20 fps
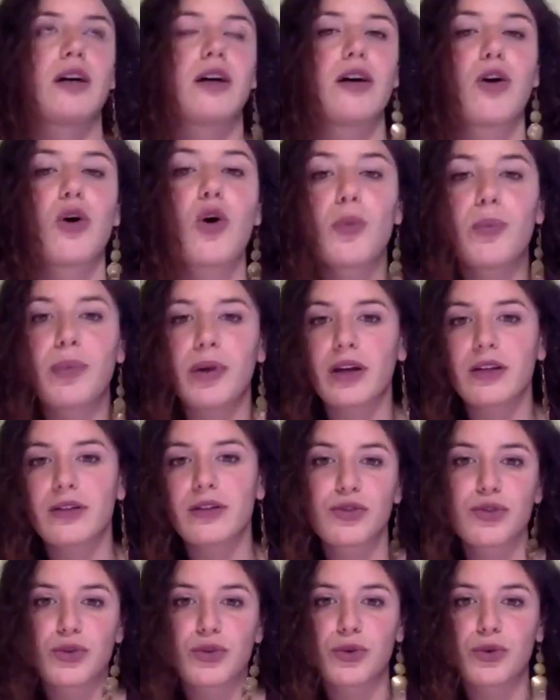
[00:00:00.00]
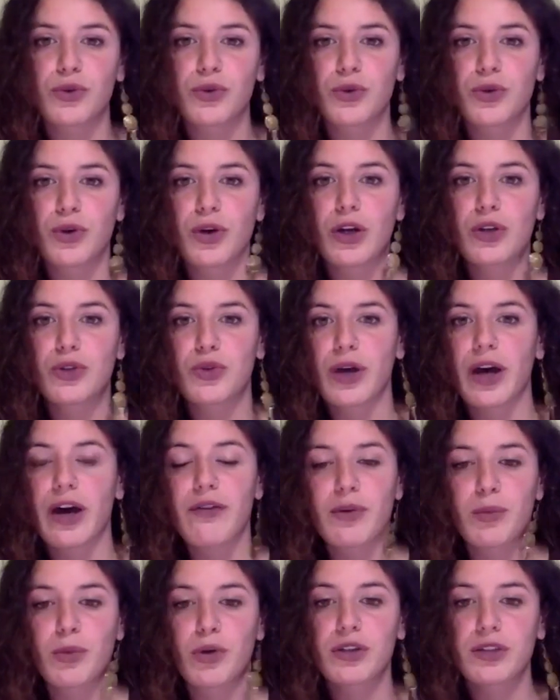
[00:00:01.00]
hoping to have
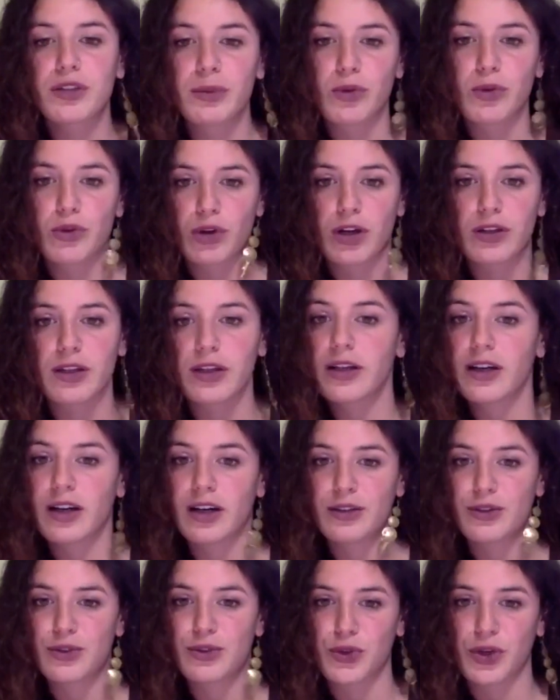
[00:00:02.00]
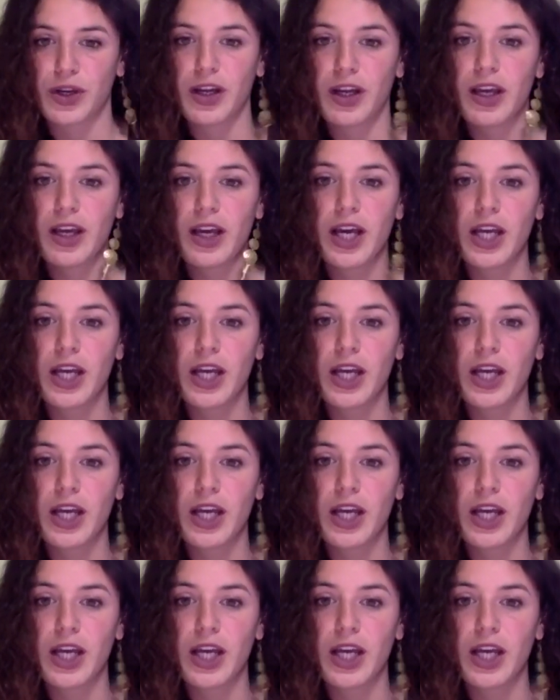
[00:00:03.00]
a more democratic country,